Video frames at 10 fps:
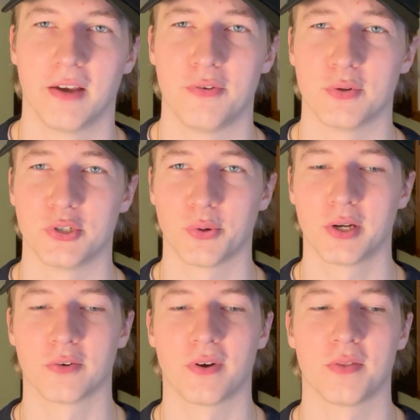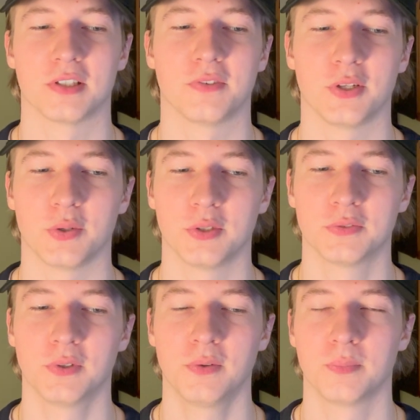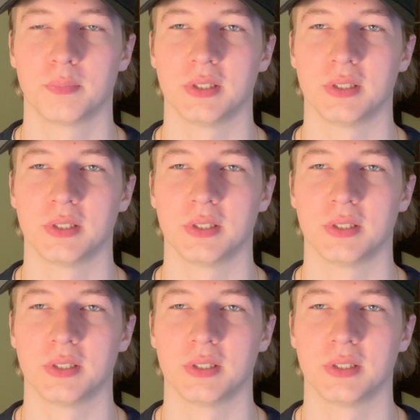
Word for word: If you enjoyed or found this video useful,